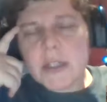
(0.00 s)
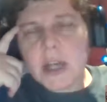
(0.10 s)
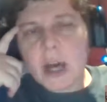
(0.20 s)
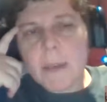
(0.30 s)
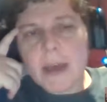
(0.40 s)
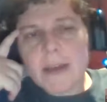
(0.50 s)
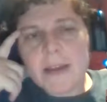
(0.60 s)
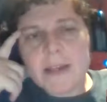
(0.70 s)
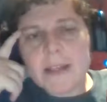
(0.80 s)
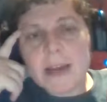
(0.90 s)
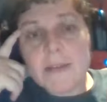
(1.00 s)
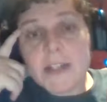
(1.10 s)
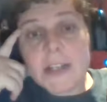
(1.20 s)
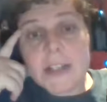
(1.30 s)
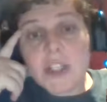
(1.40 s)
topic
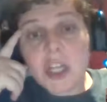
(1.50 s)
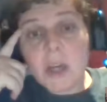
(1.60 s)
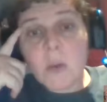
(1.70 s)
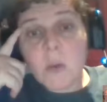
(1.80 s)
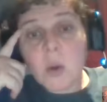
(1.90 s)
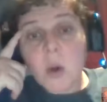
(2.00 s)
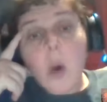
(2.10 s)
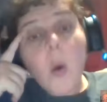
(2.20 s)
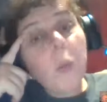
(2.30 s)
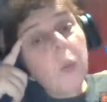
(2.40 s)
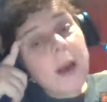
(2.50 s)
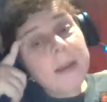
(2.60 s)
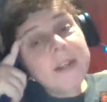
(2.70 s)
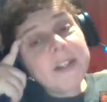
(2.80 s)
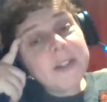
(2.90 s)
of tonight's show: why
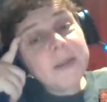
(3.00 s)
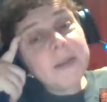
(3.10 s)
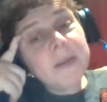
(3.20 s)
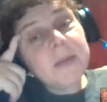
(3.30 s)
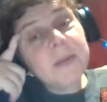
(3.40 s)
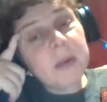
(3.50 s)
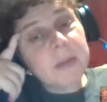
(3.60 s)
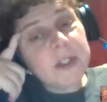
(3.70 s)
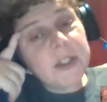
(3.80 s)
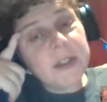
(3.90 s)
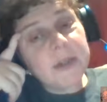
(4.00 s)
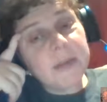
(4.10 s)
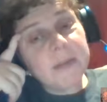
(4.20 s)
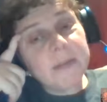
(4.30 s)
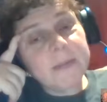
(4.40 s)
we do what we do.
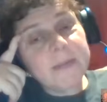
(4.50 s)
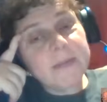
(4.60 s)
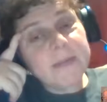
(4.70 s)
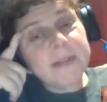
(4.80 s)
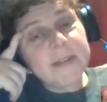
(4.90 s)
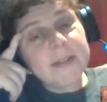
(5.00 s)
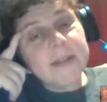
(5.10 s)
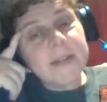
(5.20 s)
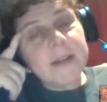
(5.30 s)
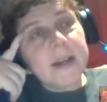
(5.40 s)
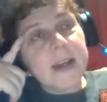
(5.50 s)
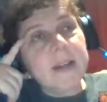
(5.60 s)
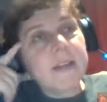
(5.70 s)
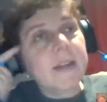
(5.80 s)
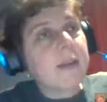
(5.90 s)

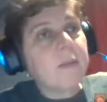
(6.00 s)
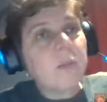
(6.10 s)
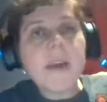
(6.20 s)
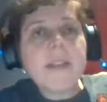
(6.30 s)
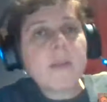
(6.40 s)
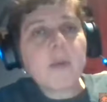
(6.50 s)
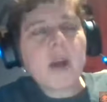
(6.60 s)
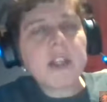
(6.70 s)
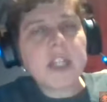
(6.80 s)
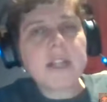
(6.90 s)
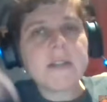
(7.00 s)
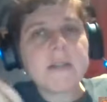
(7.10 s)
It's like, why this project?